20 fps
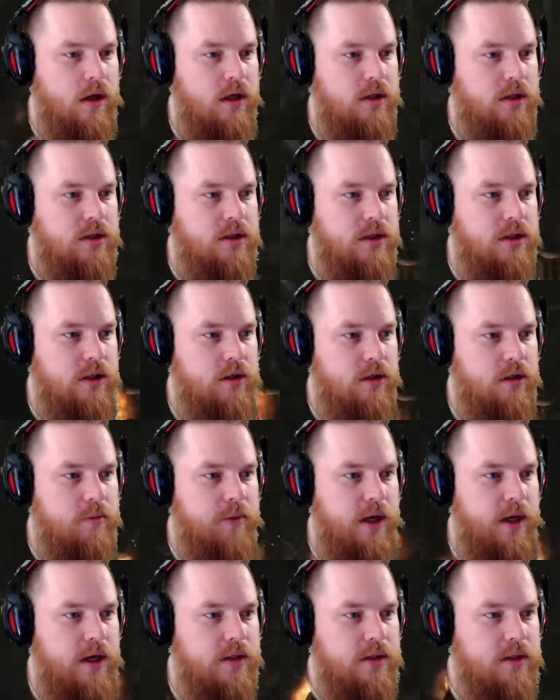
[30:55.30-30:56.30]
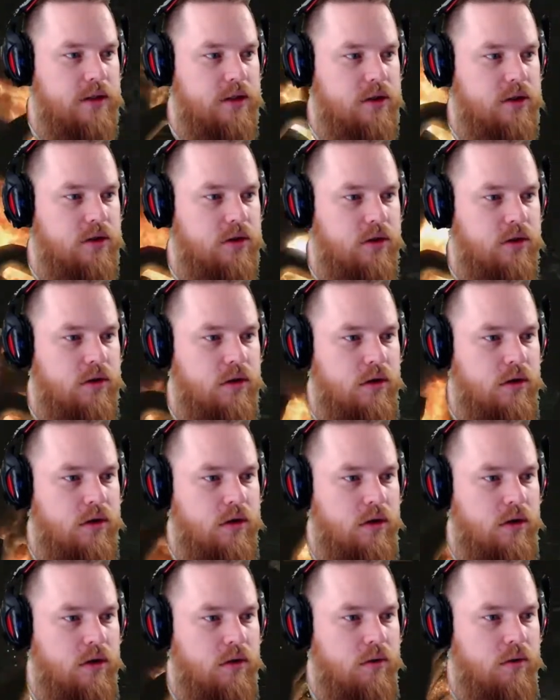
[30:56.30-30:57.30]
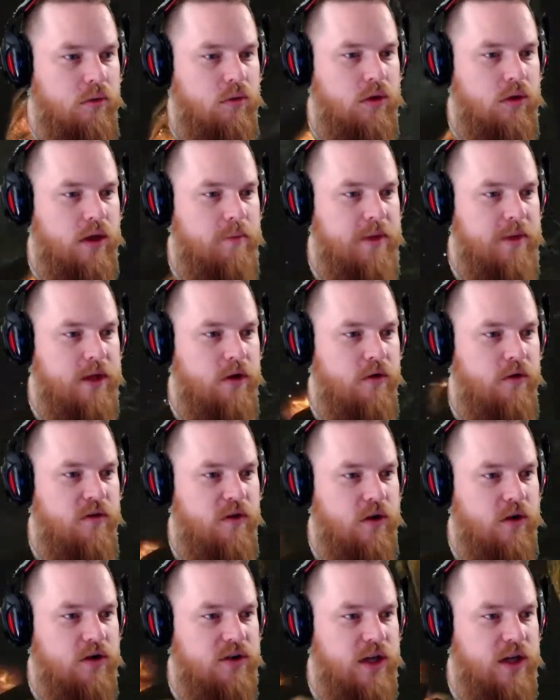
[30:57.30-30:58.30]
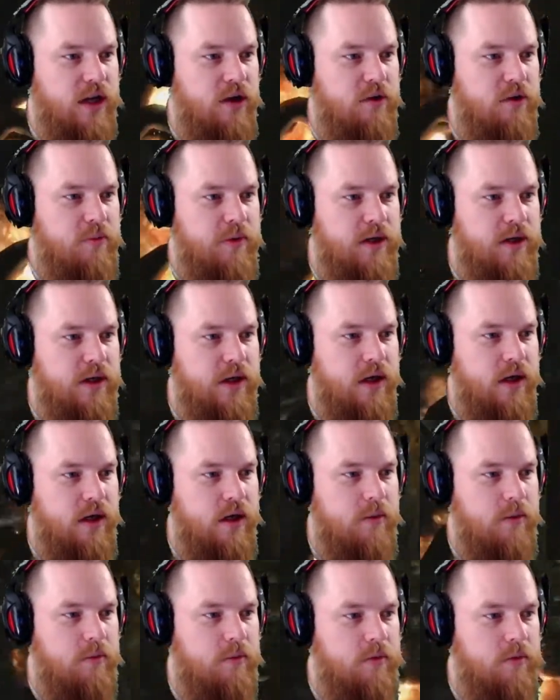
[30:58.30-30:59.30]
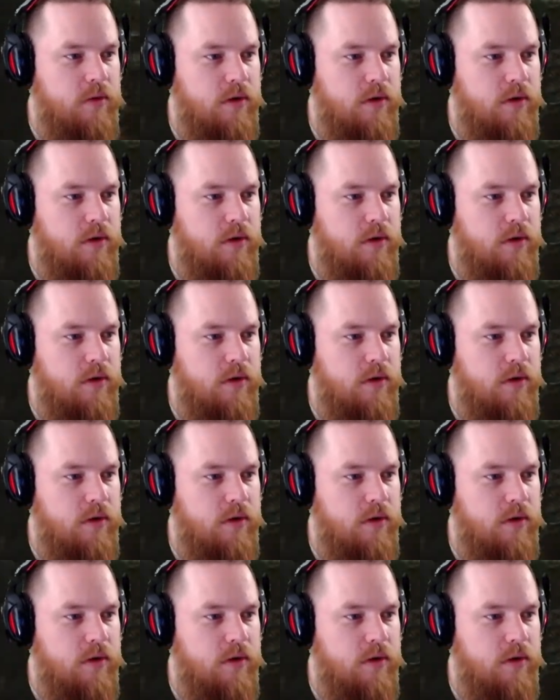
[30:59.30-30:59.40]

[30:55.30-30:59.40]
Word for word: in the A secret passage. Well, let me go first. I opened it up.